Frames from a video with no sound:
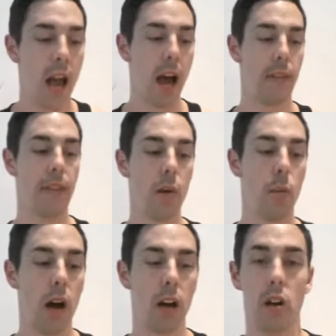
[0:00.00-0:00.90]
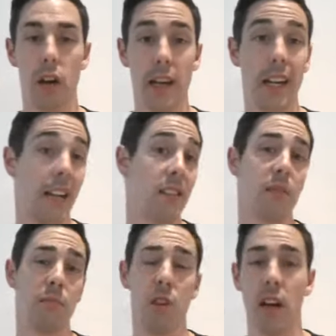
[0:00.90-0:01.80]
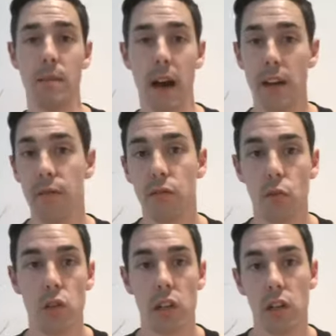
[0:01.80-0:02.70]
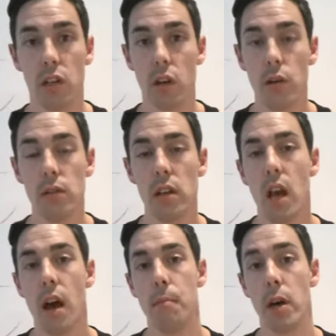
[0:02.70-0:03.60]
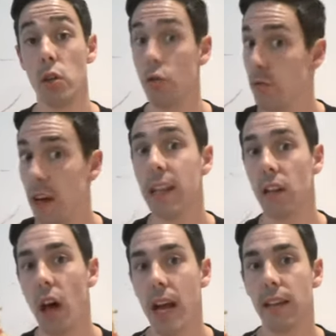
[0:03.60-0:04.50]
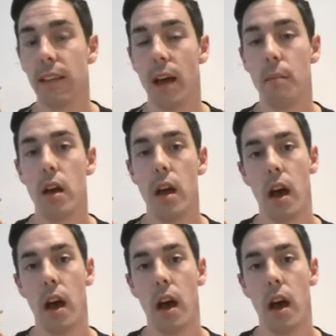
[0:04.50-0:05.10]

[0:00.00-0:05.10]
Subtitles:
and that work colleague has some really bad, unfortunate news, but you really like them.